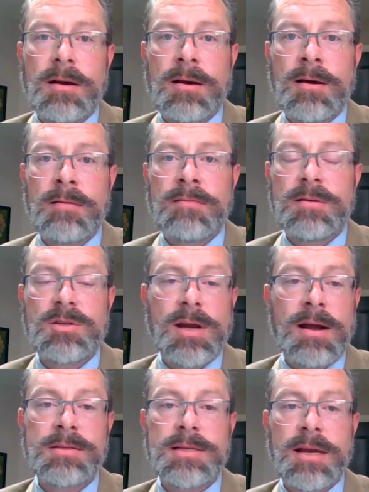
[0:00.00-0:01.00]
of the
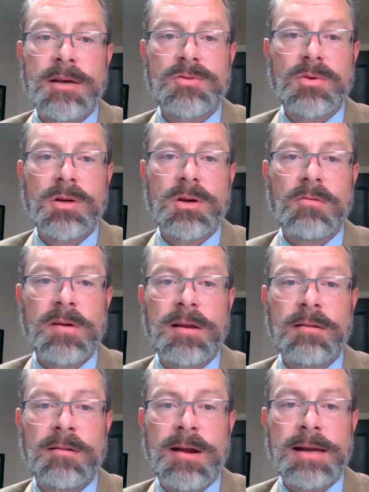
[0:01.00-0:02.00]
child's
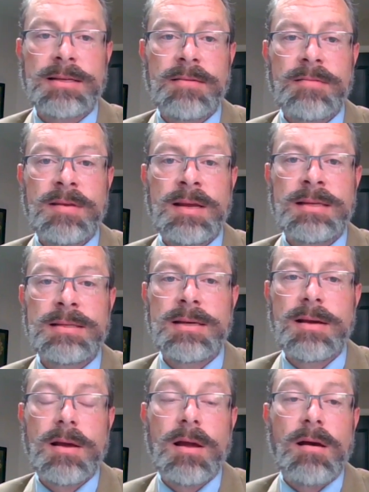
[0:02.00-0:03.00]
extracurricular activities